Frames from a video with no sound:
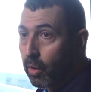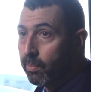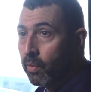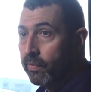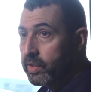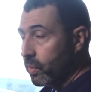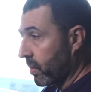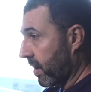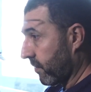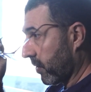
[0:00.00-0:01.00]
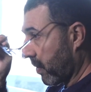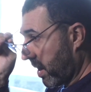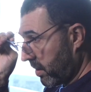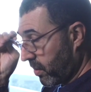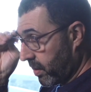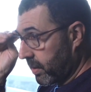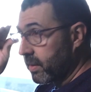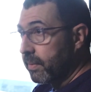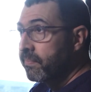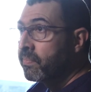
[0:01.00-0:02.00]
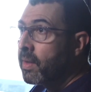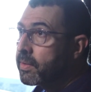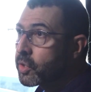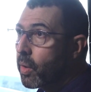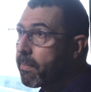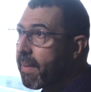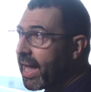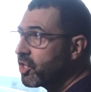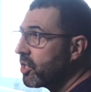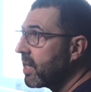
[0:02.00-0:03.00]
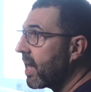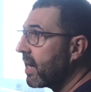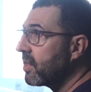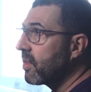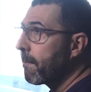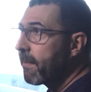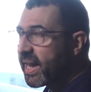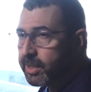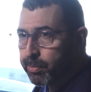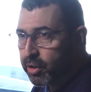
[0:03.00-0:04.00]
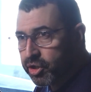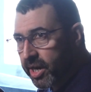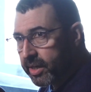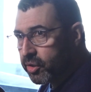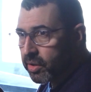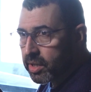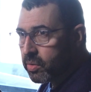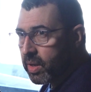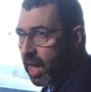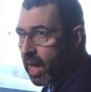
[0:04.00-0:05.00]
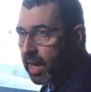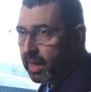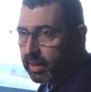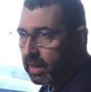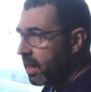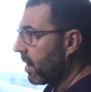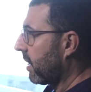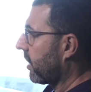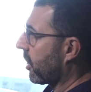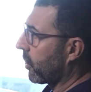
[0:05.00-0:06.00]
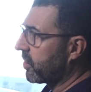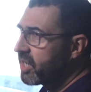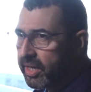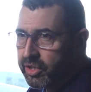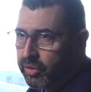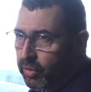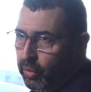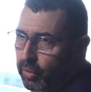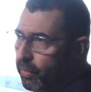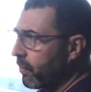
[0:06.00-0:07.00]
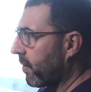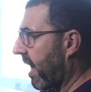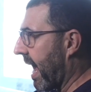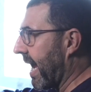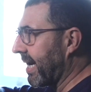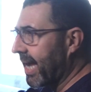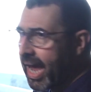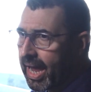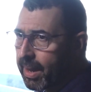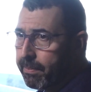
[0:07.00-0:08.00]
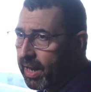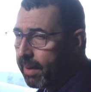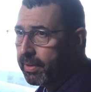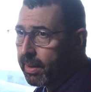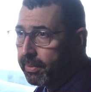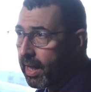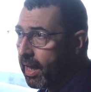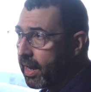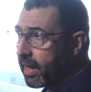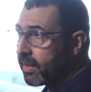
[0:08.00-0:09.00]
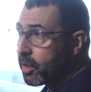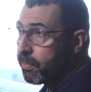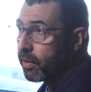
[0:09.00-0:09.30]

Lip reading: home movies or whatever, right? You're into, so imagine getting the best projector that you can, digital, 8K, blah, blah, blah, and then you